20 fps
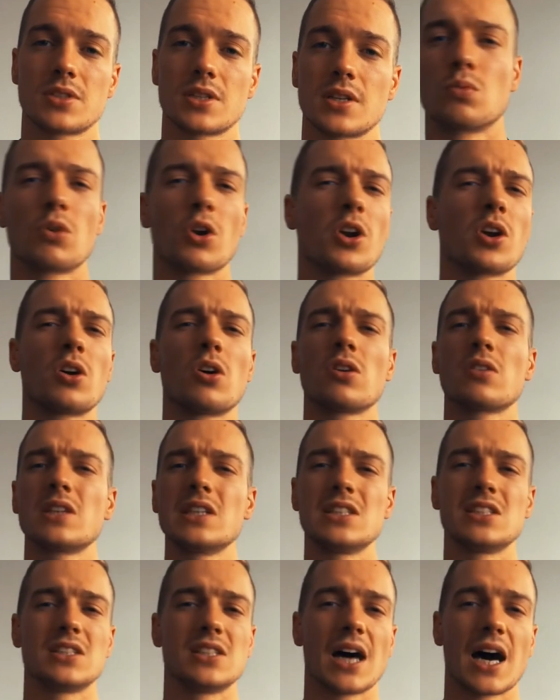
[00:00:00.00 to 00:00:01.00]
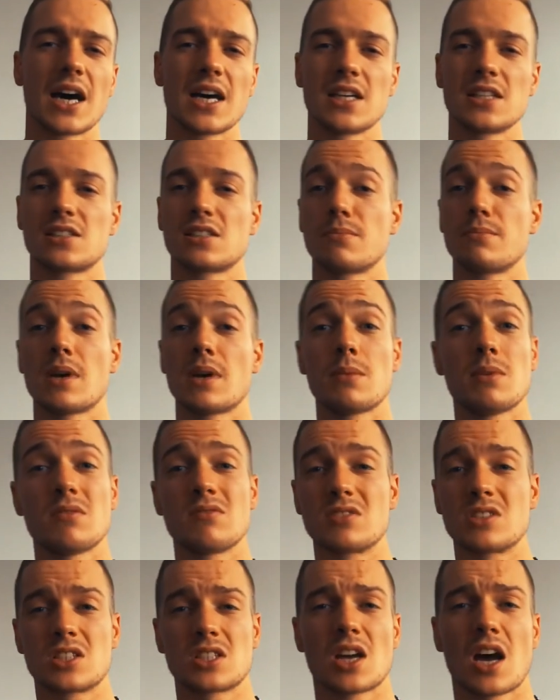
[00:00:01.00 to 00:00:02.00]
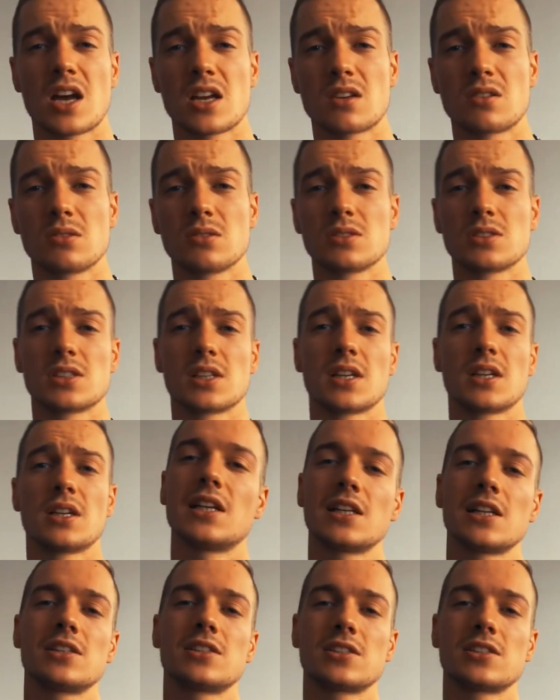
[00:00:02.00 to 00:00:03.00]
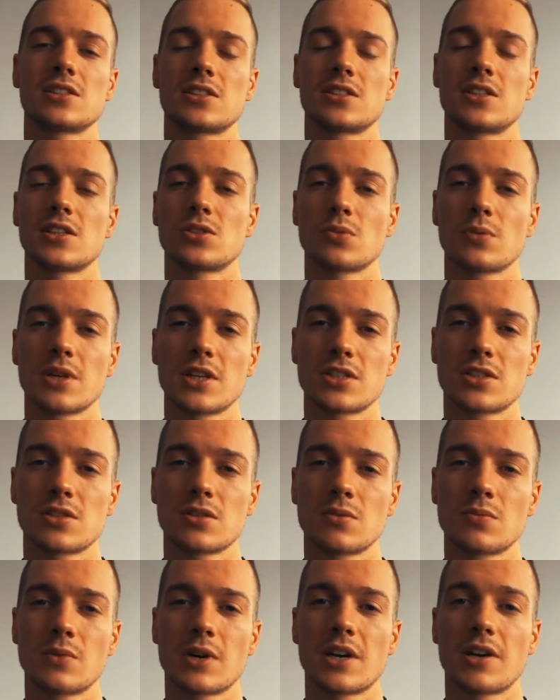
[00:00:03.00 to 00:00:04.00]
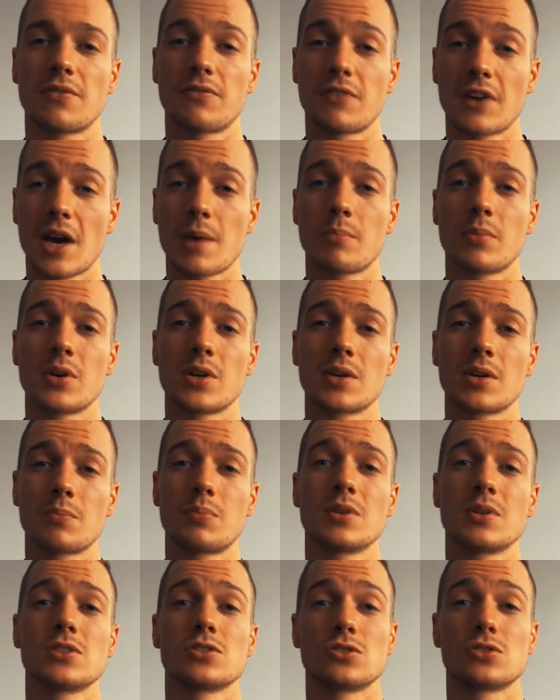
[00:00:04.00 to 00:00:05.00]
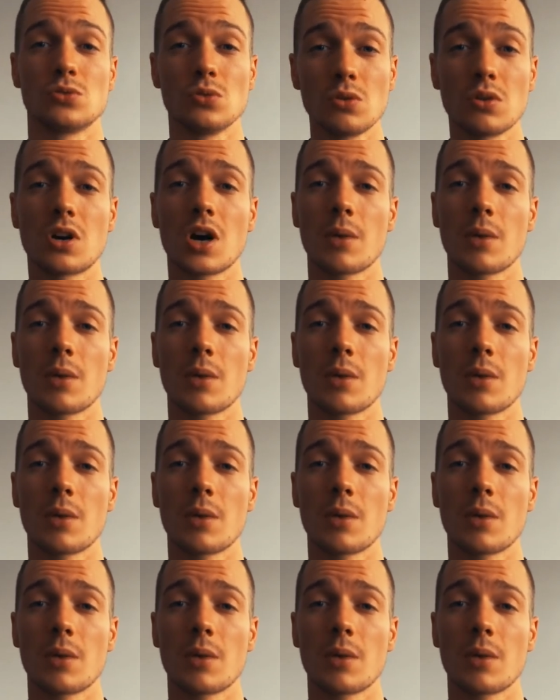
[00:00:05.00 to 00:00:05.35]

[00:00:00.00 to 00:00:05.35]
and you're running all these diets and maybe even cycles, and then this is a situation where the fat burning pills do